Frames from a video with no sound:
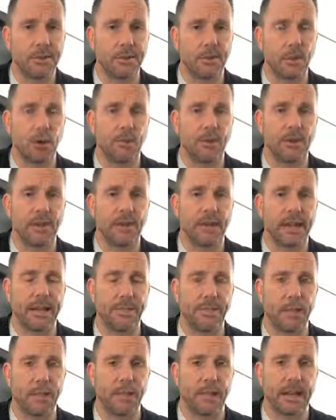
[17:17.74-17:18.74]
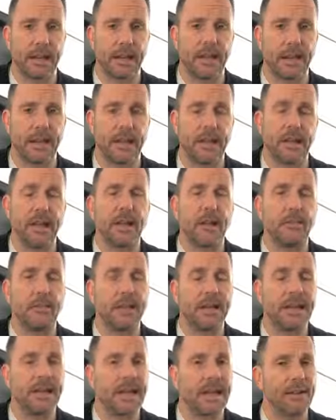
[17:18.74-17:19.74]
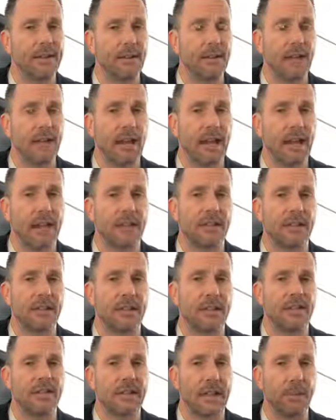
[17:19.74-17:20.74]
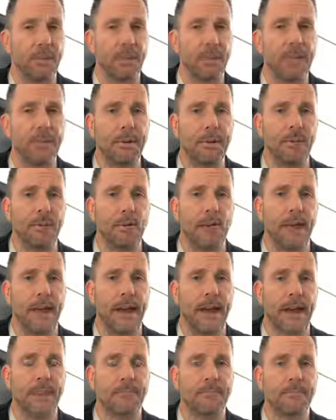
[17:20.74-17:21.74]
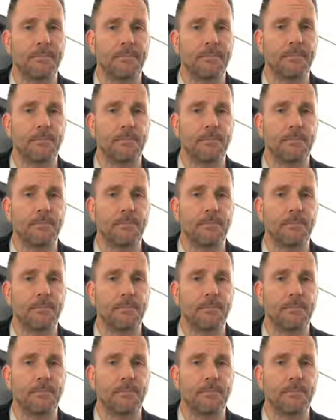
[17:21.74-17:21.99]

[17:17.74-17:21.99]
It was an oversight, most likely. But nevertheless, let's not blame him for that.